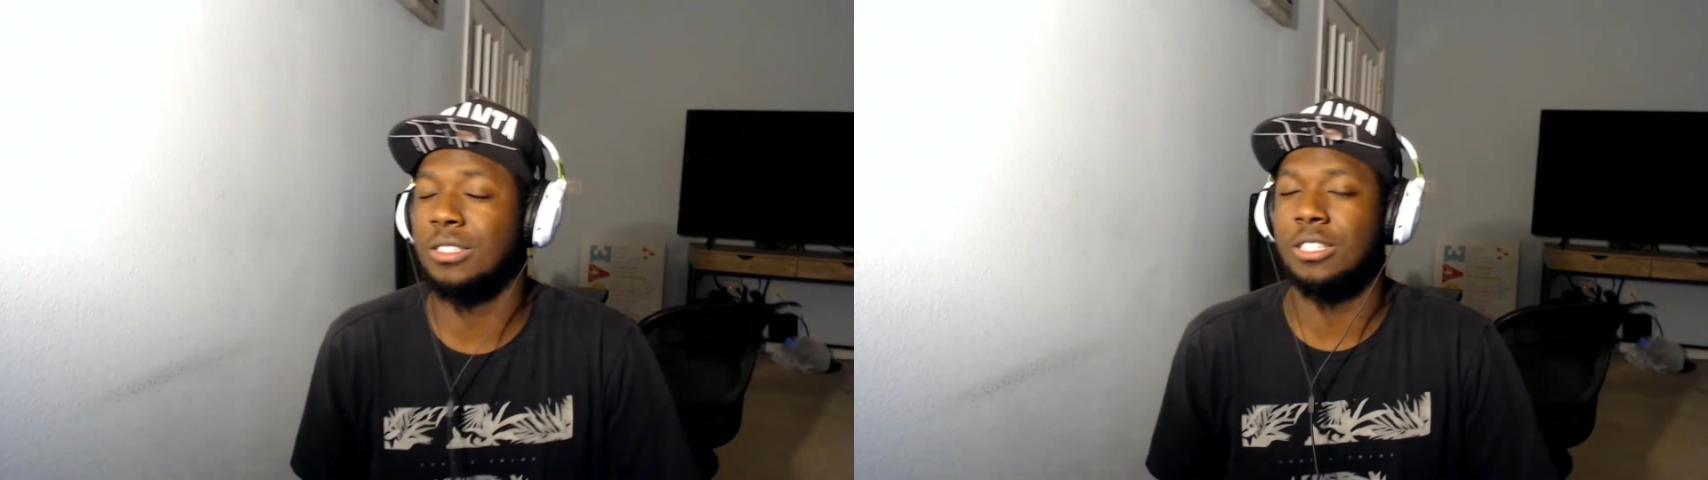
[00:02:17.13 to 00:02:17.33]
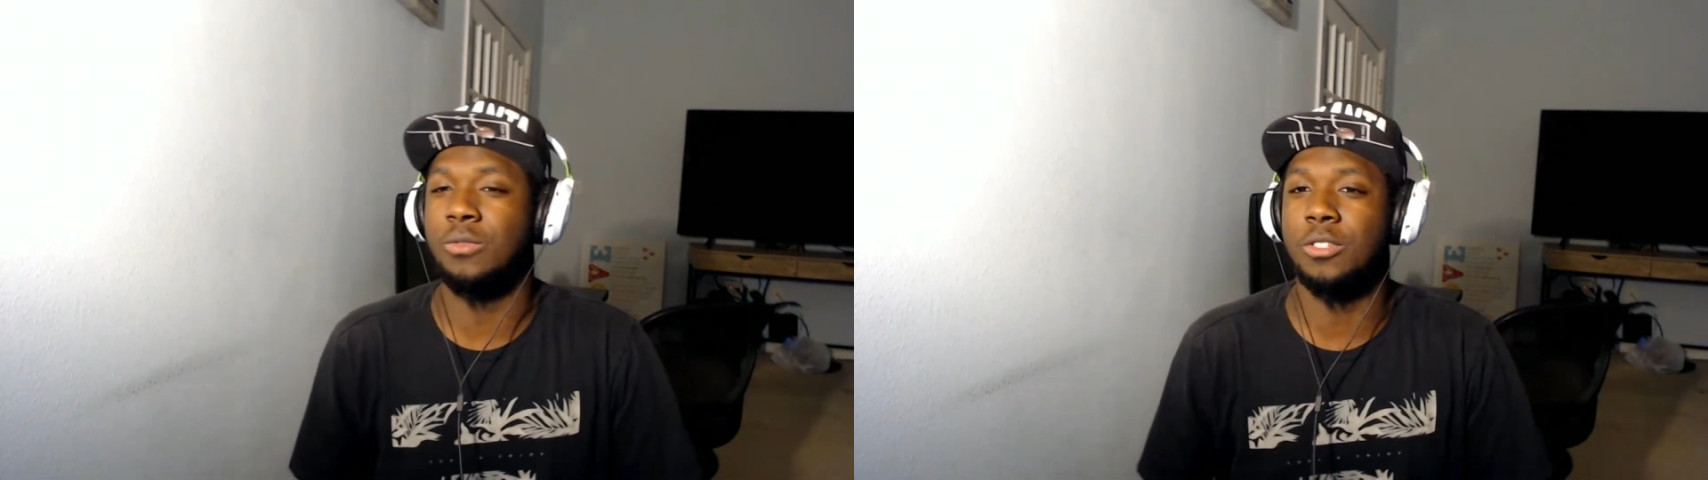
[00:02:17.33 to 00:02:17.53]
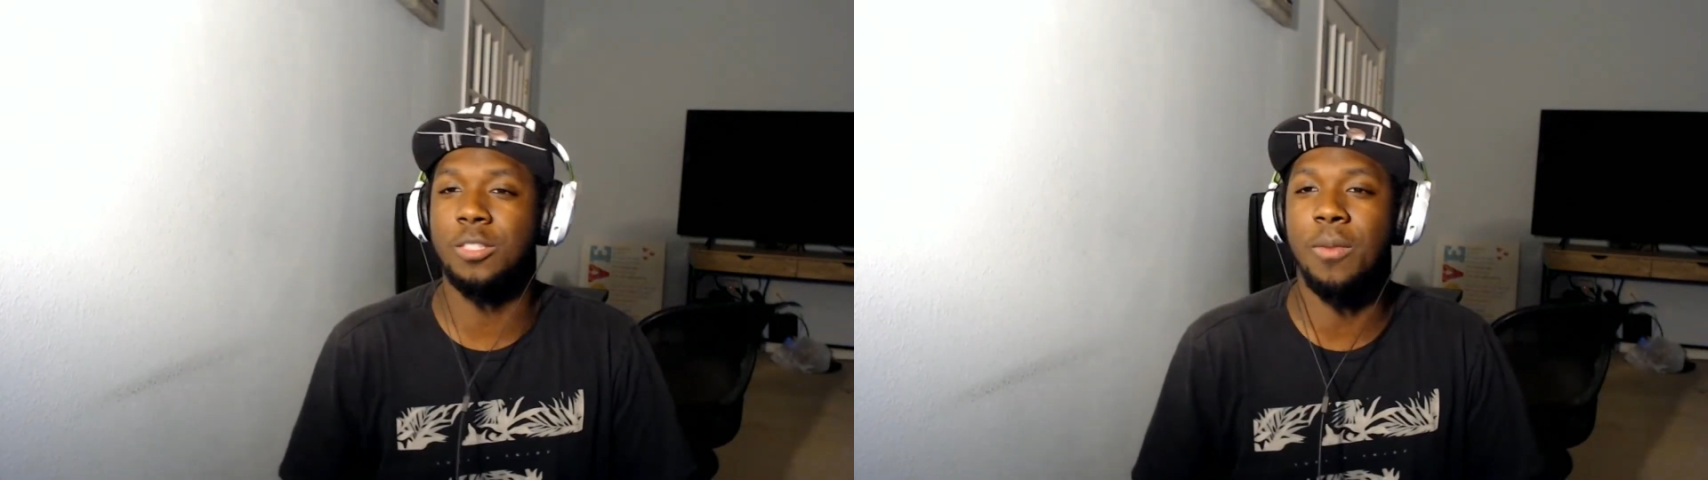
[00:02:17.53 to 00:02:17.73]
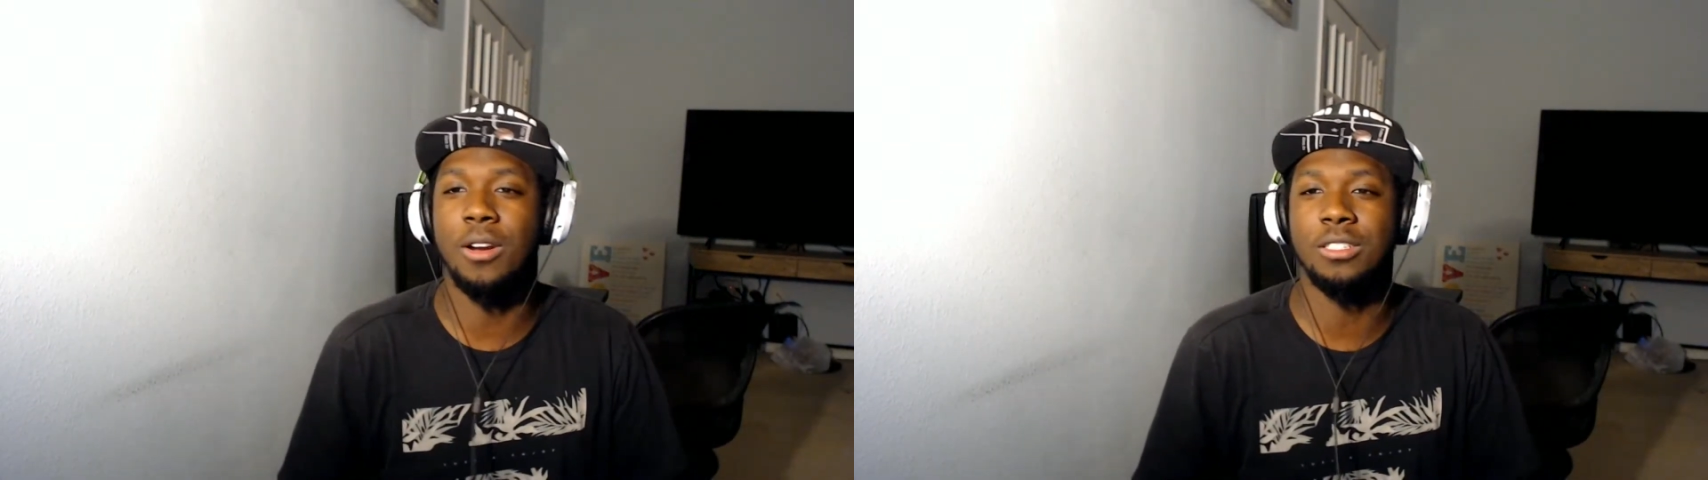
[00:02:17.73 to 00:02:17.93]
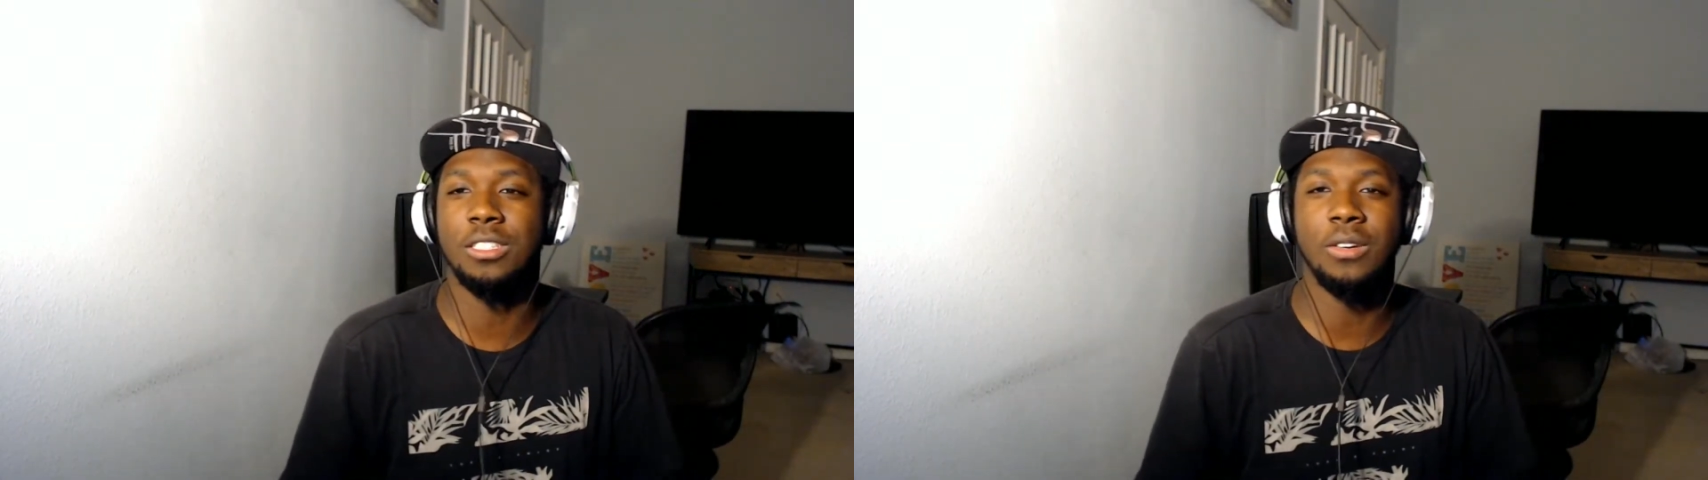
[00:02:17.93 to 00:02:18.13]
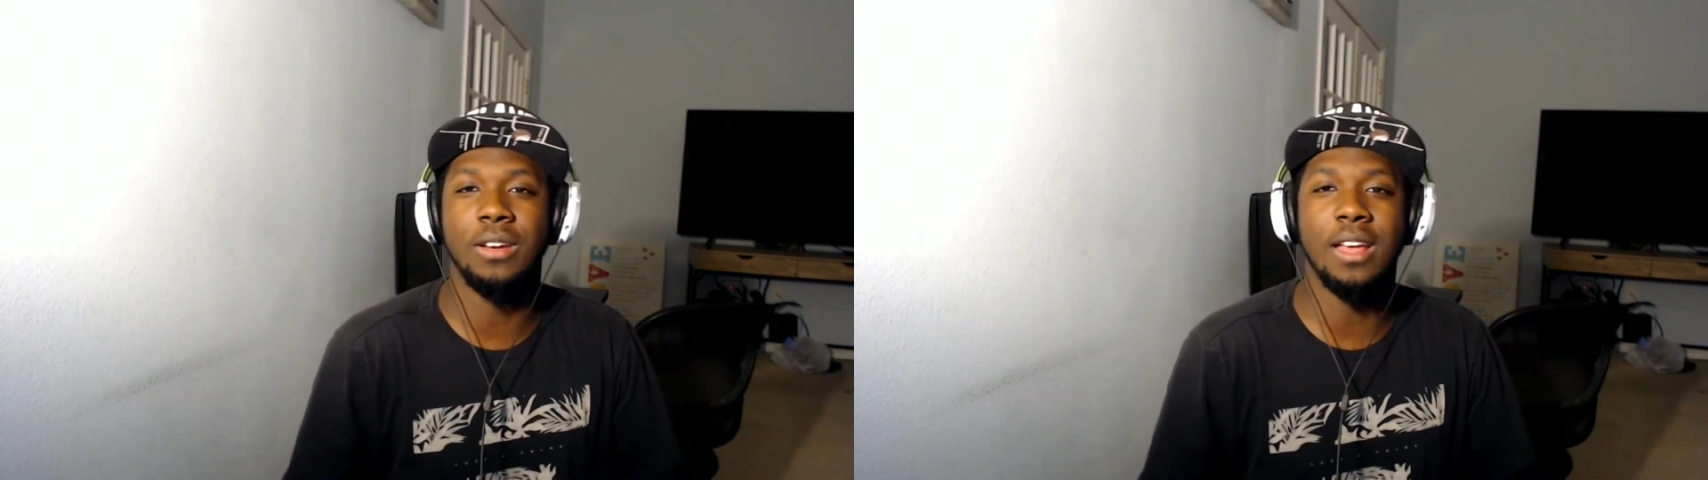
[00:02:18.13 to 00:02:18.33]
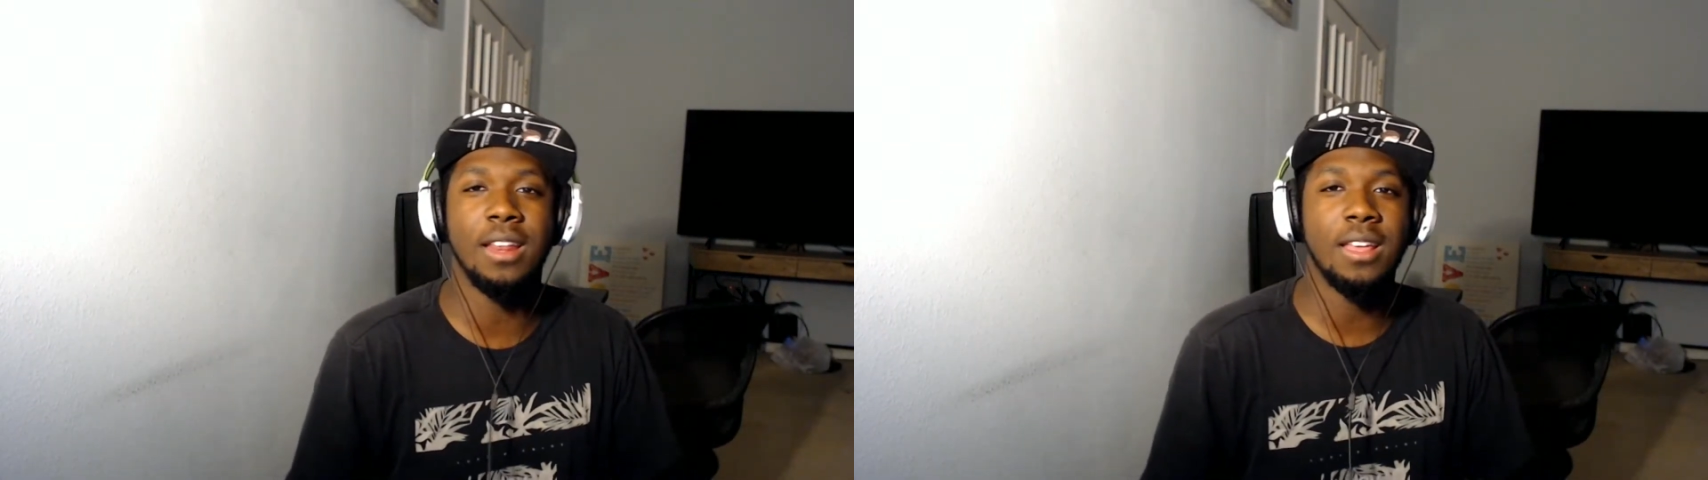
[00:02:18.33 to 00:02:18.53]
the internet.